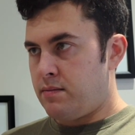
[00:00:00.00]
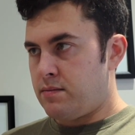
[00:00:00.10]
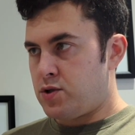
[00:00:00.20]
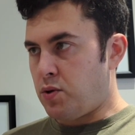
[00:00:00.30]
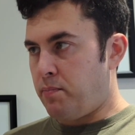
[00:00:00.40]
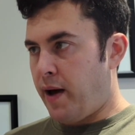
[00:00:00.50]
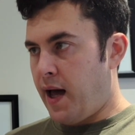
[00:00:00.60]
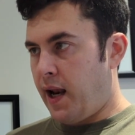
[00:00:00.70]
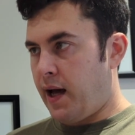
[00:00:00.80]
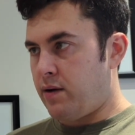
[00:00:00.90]
some
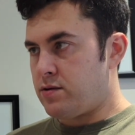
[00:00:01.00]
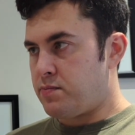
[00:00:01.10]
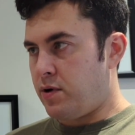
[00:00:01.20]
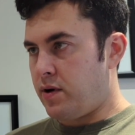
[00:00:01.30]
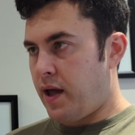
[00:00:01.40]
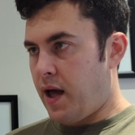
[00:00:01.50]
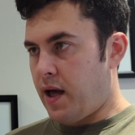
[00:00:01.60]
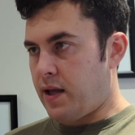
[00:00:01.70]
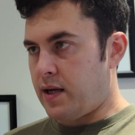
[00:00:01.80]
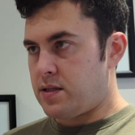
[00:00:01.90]
pale ales, but
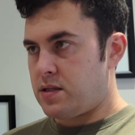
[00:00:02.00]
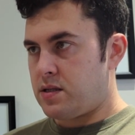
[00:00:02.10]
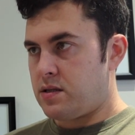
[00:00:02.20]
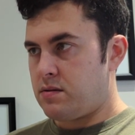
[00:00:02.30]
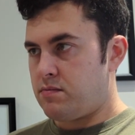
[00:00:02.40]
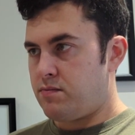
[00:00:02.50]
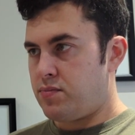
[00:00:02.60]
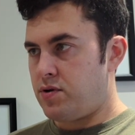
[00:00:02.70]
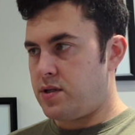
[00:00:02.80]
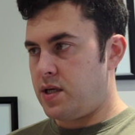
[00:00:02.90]
yeah, that's
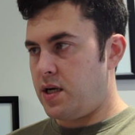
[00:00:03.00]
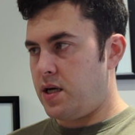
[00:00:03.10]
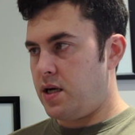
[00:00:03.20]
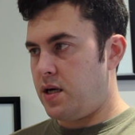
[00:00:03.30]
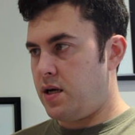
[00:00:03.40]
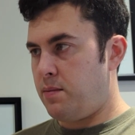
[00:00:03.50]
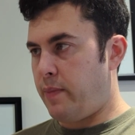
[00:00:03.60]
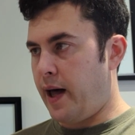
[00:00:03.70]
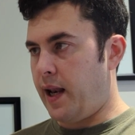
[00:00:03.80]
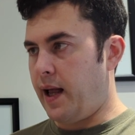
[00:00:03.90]
pretty
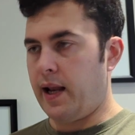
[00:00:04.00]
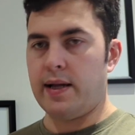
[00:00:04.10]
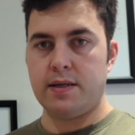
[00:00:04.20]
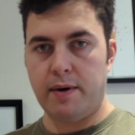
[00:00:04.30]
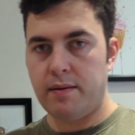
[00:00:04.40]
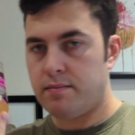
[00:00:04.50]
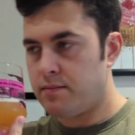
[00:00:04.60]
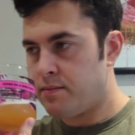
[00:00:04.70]
pale ale-y to me.